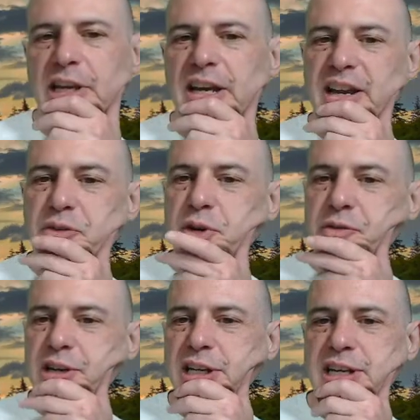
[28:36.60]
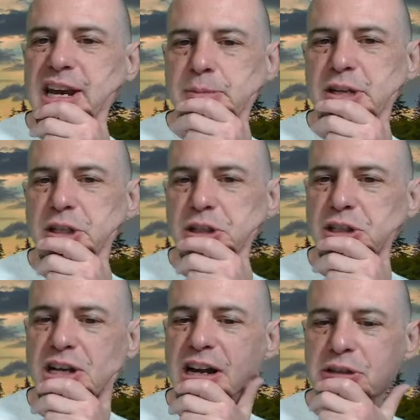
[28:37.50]
if we rename it to
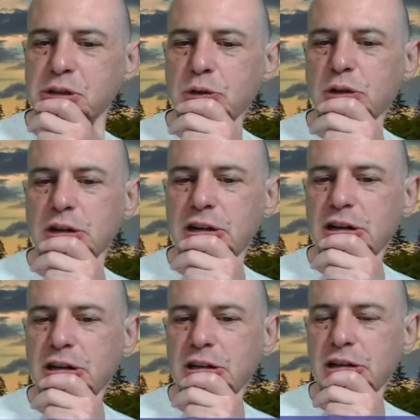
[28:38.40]
YachtScore,